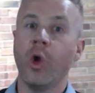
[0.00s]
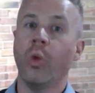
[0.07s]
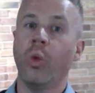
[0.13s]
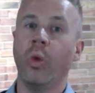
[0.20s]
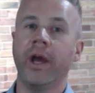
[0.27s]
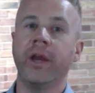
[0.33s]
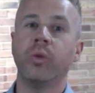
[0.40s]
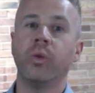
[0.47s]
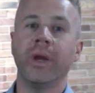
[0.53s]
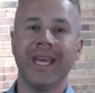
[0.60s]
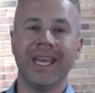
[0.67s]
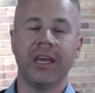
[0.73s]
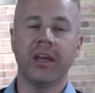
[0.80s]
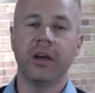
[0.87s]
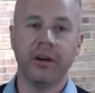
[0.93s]
When we
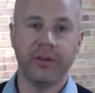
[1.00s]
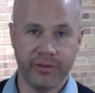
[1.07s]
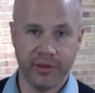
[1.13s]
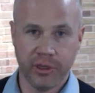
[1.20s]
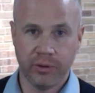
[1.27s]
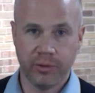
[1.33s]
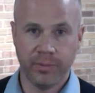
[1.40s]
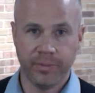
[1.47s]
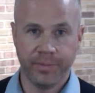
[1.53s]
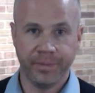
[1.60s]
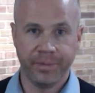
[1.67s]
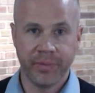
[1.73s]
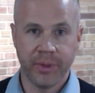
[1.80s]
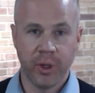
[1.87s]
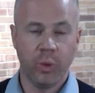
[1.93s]
interview,
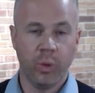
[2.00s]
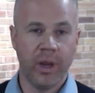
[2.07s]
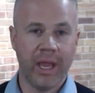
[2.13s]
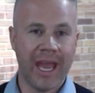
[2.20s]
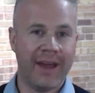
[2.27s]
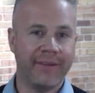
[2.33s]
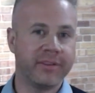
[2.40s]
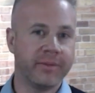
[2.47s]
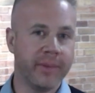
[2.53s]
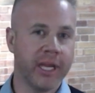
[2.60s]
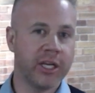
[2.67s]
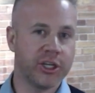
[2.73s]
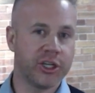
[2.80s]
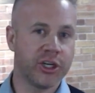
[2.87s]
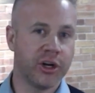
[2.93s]
we have to
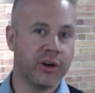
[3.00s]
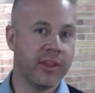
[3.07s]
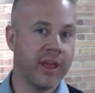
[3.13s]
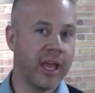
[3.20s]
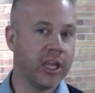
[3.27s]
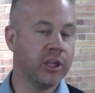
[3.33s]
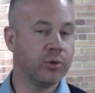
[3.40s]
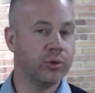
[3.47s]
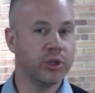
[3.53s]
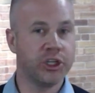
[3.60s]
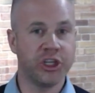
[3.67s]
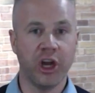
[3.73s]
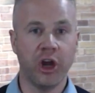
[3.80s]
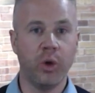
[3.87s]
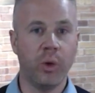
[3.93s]
make sure that you
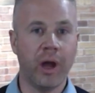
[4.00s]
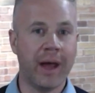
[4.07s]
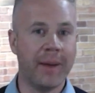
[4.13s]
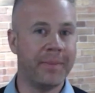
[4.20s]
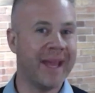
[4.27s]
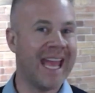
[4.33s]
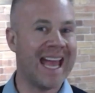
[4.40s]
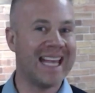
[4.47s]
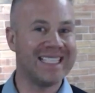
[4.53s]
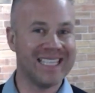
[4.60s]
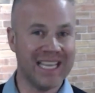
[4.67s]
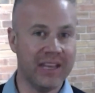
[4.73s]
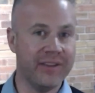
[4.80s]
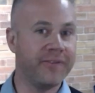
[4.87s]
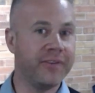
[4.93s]
show up as
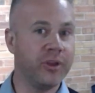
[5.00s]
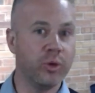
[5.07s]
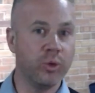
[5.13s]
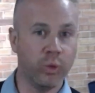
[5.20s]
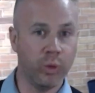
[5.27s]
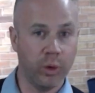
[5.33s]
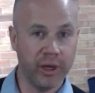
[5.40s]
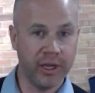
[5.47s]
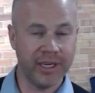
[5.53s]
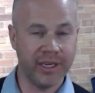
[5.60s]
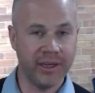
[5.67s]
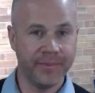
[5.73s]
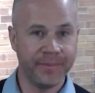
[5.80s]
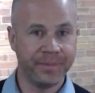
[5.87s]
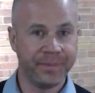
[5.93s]
if you
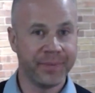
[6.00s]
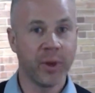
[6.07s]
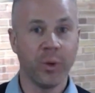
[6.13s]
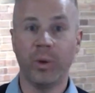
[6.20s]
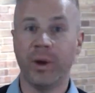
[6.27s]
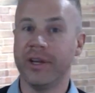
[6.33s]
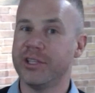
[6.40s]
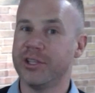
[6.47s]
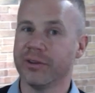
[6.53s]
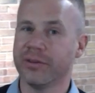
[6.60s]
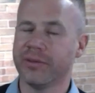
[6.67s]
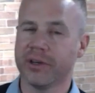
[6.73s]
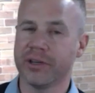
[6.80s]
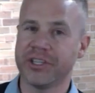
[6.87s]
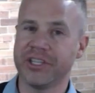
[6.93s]
would when it's your
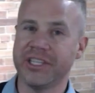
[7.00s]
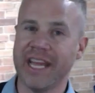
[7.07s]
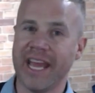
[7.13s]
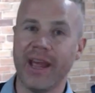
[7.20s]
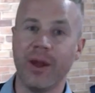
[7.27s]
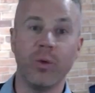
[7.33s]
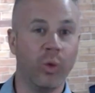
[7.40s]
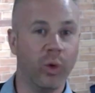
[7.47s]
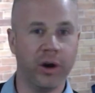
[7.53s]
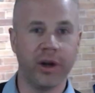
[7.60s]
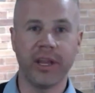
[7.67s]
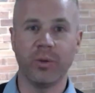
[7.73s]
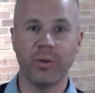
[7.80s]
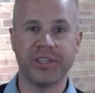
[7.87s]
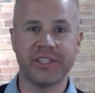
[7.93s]
first day
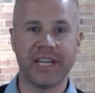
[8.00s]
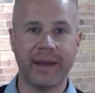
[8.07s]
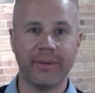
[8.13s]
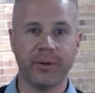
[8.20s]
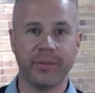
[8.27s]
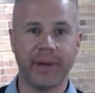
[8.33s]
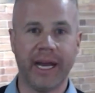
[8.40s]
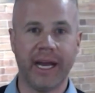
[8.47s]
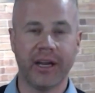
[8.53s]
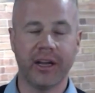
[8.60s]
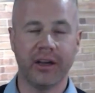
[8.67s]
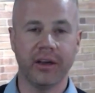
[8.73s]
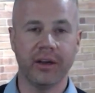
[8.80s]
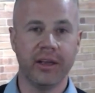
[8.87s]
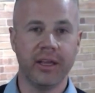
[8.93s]
working with
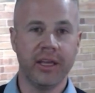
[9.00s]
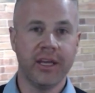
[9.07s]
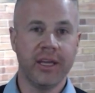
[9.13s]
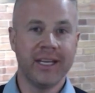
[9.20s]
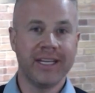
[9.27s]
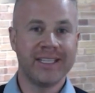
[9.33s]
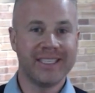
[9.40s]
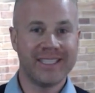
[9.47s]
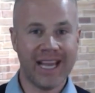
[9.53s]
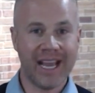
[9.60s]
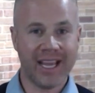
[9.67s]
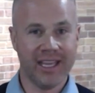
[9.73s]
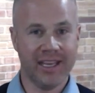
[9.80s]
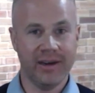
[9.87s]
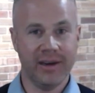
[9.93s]
Cyberbacker.
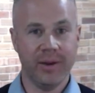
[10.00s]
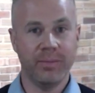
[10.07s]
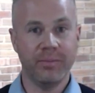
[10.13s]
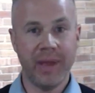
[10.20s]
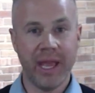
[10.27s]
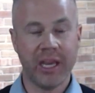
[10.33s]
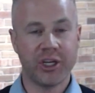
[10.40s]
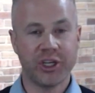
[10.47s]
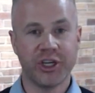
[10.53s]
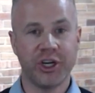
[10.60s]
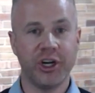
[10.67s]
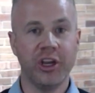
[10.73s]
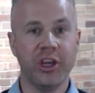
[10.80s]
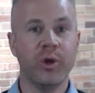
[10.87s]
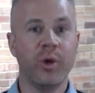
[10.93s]
Second, make
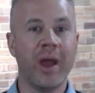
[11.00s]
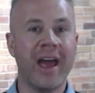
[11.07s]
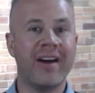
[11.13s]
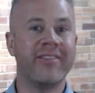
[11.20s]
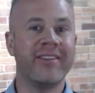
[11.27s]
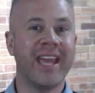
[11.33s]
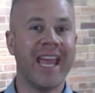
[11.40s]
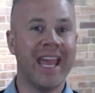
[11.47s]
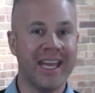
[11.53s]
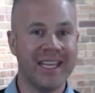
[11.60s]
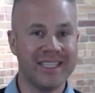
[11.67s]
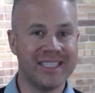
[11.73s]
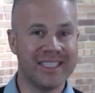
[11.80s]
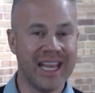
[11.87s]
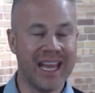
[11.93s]
sure you have a
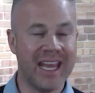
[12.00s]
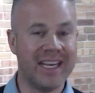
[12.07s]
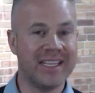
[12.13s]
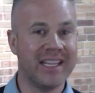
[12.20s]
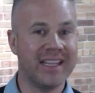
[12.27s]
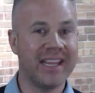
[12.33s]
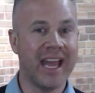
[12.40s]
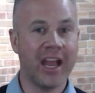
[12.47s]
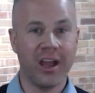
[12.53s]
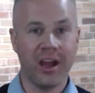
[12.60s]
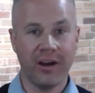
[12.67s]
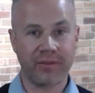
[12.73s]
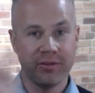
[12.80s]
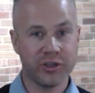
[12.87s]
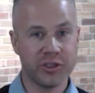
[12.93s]
headset that
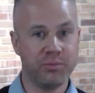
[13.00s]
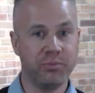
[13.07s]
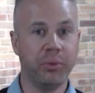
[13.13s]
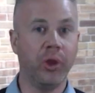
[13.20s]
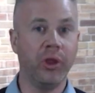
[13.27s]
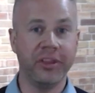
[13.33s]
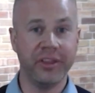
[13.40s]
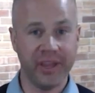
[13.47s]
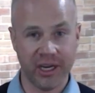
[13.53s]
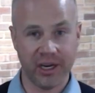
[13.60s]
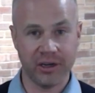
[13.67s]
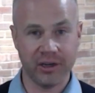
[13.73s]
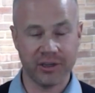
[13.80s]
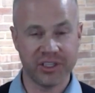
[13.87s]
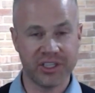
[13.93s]
covers both
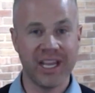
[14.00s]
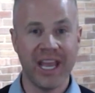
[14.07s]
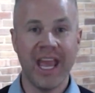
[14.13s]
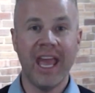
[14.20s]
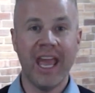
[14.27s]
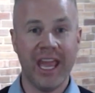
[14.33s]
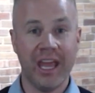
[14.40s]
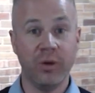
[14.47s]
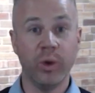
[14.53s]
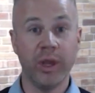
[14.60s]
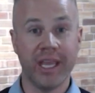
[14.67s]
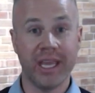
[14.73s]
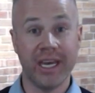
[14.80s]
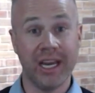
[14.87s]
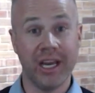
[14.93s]
ears and we
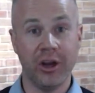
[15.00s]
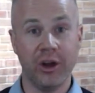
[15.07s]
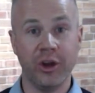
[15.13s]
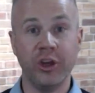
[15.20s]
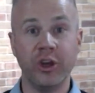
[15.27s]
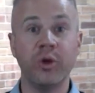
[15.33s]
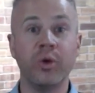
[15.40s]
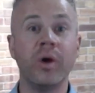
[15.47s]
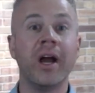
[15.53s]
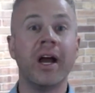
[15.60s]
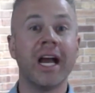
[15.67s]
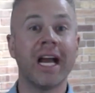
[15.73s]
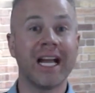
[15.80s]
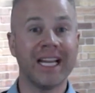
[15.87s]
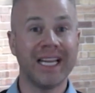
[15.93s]
can hear you
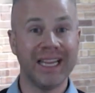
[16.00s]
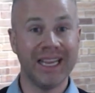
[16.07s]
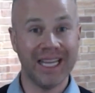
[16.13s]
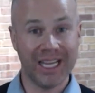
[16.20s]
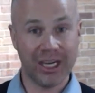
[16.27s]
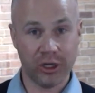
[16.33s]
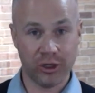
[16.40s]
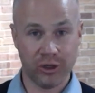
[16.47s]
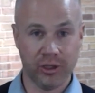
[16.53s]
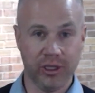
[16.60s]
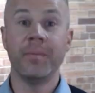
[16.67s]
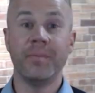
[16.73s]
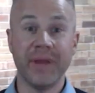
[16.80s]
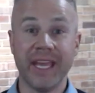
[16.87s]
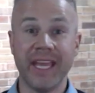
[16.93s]

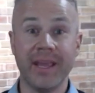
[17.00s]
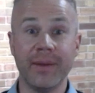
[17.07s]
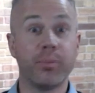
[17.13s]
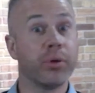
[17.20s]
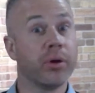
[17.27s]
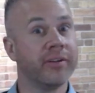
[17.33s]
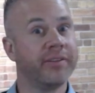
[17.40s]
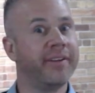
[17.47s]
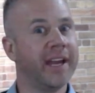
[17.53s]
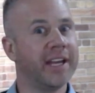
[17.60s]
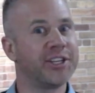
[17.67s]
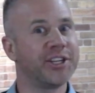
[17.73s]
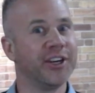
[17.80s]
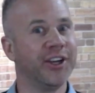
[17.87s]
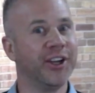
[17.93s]
clearly. Be
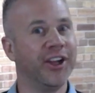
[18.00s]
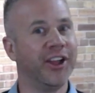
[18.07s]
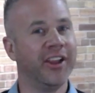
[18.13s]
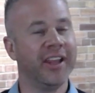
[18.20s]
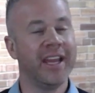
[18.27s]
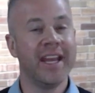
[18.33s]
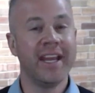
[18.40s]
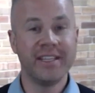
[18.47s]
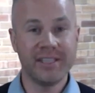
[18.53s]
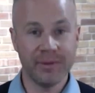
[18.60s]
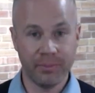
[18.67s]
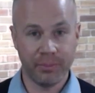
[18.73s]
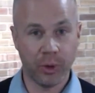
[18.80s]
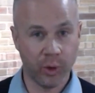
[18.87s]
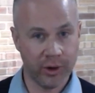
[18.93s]
professional. It's
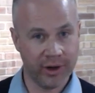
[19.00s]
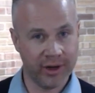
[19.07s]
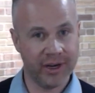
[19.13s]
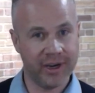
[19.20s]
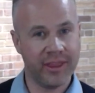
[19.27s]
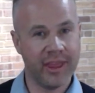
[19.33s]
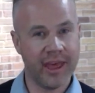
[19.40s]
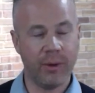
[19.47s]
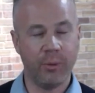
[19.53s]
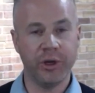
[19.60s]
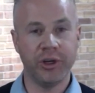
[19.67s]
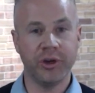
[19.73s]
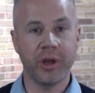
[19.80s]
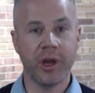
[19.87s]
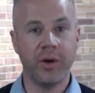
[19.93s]
important that
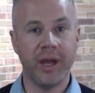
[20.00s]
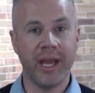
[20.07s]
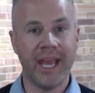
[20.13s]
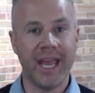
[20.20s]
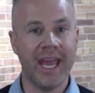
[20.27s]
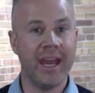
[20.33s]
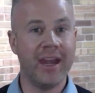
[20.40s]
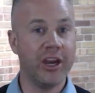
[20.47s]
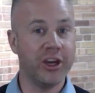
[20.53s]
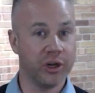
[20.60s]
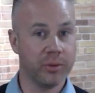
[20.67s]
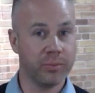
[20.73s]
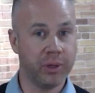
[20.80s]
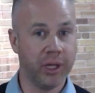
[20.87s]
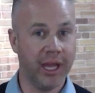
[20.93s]
when you go ahead and
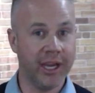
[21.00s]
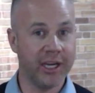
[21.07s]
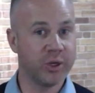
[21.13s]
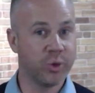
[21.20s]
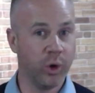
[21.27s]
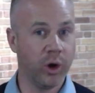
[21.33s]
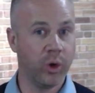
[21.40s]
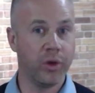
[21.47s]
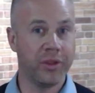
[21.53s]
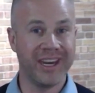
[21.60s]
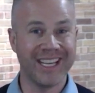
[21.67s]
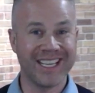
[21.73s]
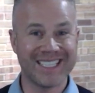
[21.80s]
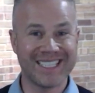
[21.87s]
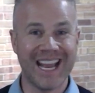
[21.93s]
you're applying to work with an
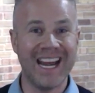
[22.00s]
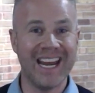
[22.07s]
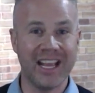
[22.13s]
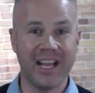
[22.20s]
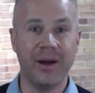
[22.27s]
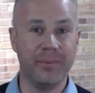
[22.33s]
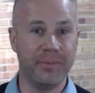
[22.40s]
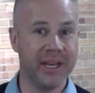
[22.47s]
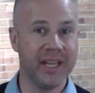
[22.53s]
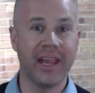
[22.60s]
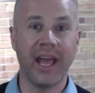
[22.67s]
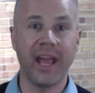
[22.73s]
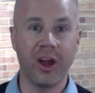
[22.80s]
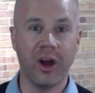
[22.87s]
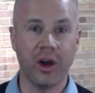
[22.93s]
exciting company
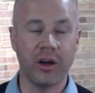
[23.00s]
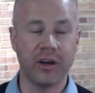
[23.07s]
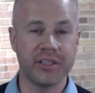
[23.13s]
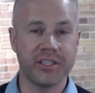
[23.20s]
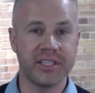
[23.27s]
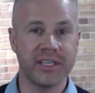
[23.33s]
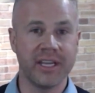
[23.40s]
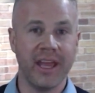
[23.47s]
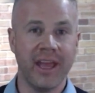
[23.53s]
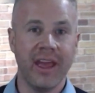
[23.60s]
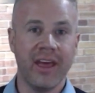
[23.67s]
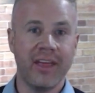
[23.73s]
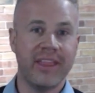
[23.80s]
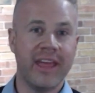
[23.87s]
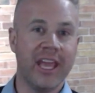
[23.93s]
like ours,
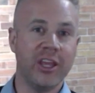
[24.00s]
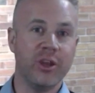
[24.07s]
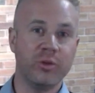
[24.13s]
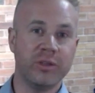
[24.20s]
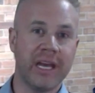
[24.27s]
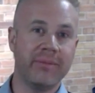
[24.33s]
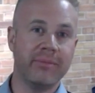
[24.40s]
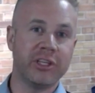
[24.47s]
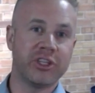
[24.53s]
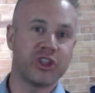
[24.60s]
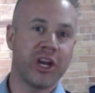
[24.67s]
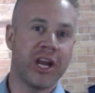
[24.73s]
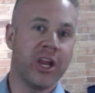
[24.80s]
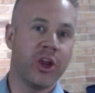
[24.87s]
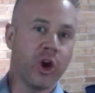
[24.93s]
that you
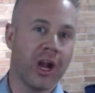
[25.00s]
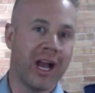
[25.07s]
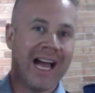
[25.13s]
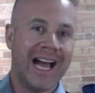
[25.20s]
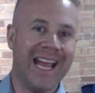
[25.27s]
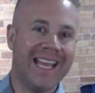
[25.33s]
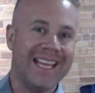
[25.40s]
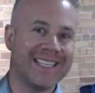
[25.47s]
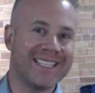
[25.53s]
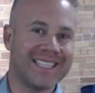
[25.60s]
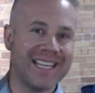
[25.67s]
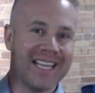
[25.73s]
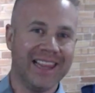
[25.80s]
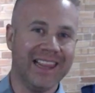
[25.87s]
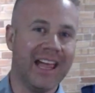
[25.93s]
demonstrate your
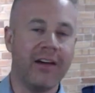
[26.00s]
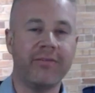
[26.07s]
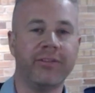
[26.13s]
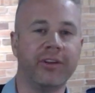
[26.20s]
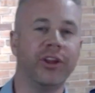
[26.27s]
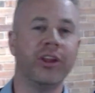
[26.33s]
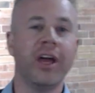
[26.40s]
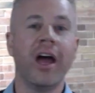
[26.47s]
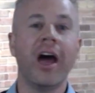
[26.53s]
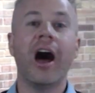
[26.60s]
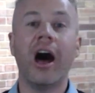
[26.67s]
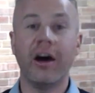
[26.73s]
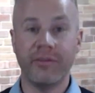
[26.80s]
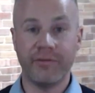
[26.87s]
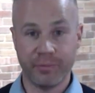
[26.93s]
highest level
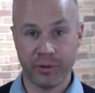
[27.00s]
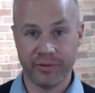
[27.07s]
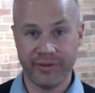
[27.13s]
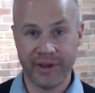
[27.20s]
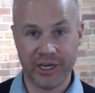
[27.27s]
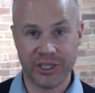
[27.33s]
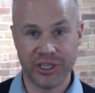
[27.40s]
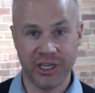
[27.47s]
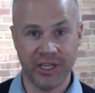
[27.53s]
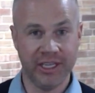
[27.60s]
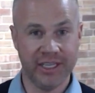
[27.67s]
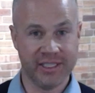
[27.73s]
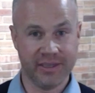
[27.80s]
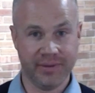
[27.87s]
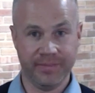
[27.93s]
of
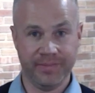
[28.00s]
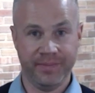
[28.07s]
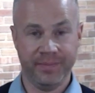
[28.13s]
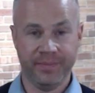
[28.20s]
professionalism.